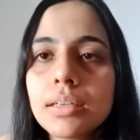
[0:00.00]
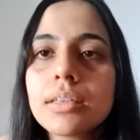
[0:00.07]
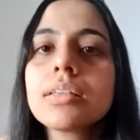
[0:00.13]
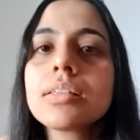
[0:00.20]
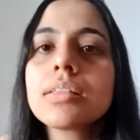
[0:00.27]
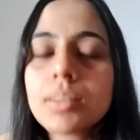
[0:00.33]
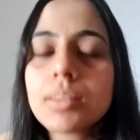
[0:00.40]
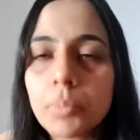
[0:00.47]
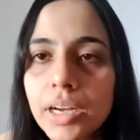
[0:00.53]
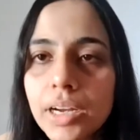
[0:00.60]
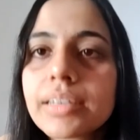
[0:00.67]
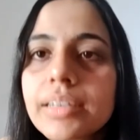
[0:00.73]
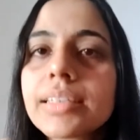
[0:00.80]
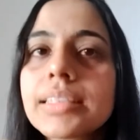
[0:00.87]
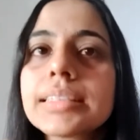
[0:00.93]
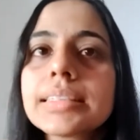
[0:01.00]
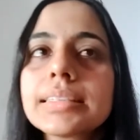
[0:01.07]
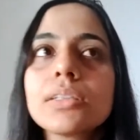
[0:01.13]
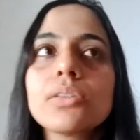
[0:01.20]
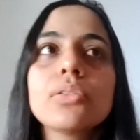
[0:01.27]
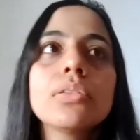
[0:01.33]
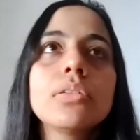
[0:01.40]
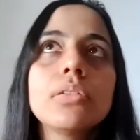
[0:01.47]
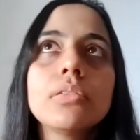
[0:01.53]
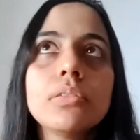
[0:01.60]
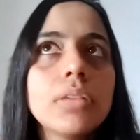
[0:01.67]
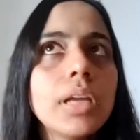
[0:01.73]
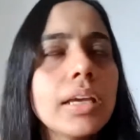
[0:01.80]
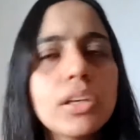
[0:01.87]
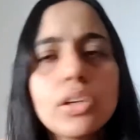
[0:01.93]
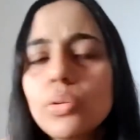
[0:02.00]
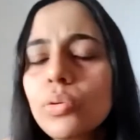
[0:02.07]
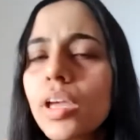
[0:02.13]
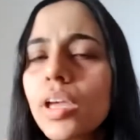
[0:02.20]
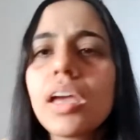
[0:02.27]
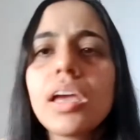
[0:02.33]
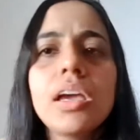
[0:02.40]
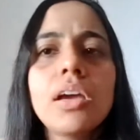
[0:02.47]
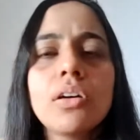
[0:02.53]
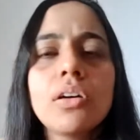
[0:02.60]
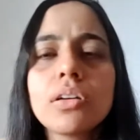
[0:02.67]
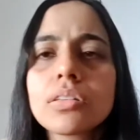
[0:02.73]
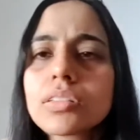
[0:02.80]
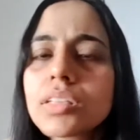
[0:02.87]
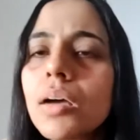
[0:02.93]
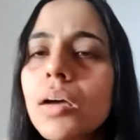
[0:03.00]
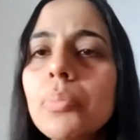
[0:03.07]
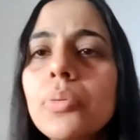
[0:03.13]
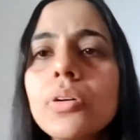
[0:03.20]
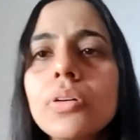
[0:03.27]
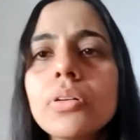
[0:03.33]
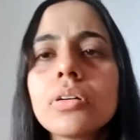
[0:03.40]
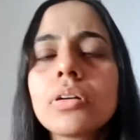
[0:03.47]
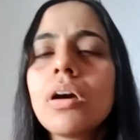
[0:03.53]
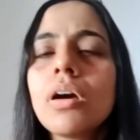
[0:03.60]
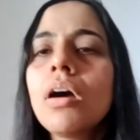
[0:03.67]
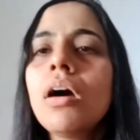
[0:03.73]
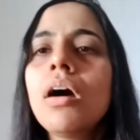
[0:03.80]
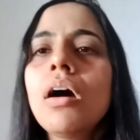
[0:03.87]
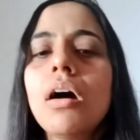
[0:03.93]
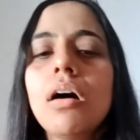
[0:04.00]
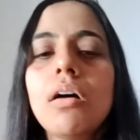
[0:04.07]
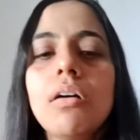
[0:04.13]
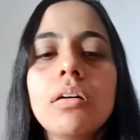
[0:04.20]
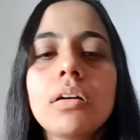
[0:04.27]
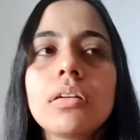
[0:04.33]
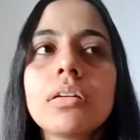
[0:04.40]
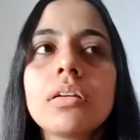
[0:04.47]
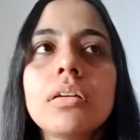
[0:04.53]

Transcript: some countries. So like UK or Singapore or